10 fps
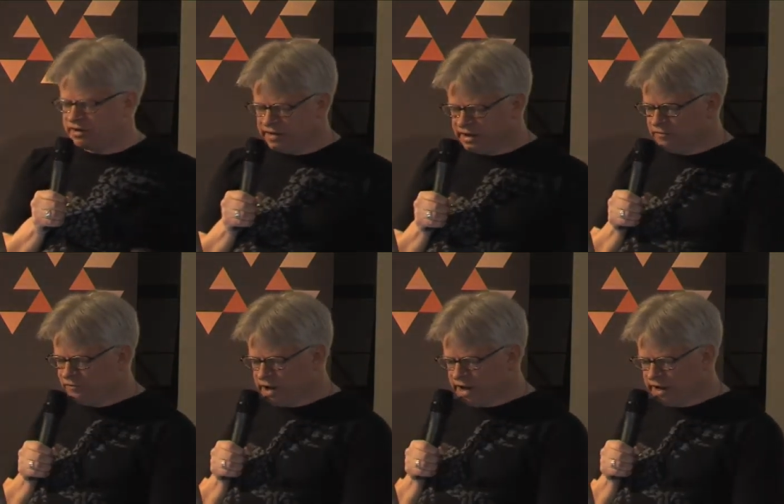
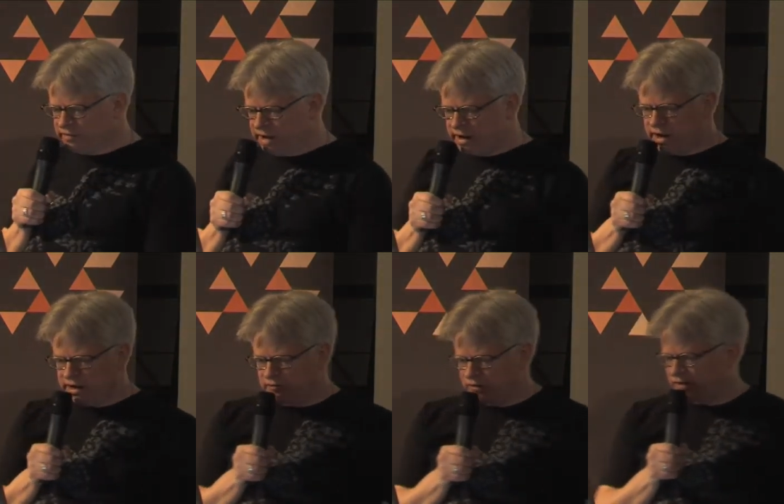identify and may not
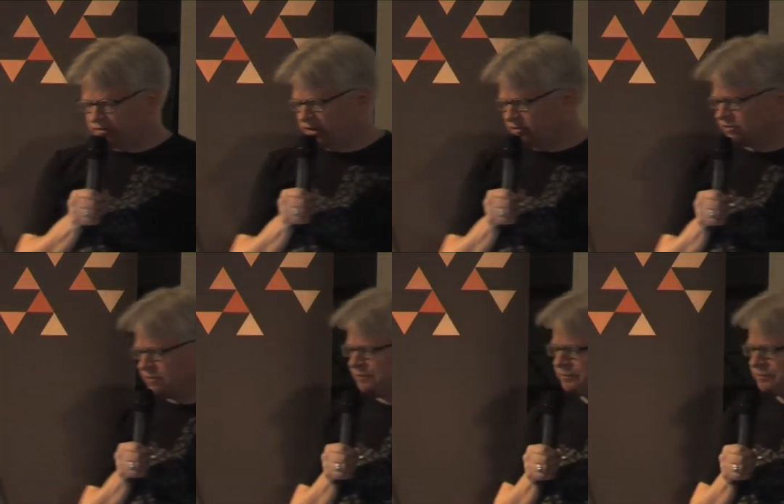even exist.